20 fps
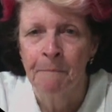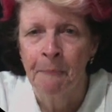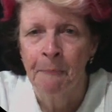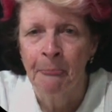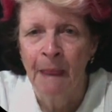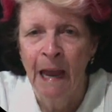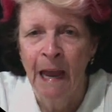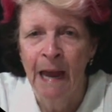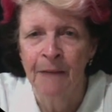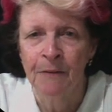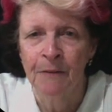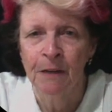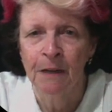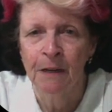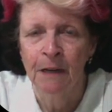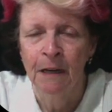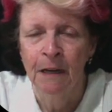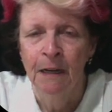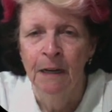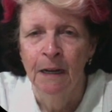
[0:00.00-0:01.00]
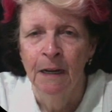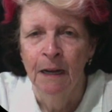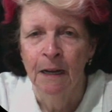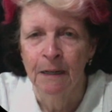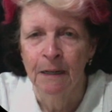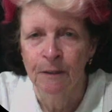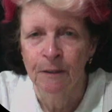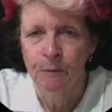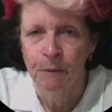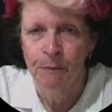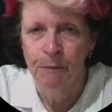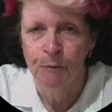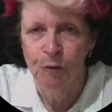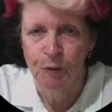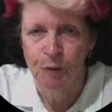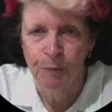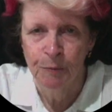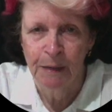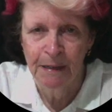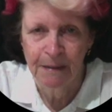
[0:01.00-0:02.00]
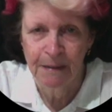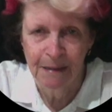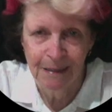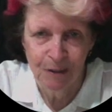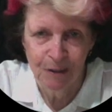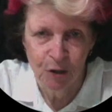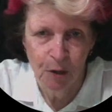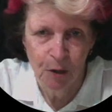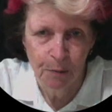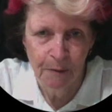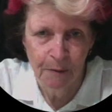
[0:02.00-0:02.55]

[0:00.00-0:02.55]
having a little bit more space at the top of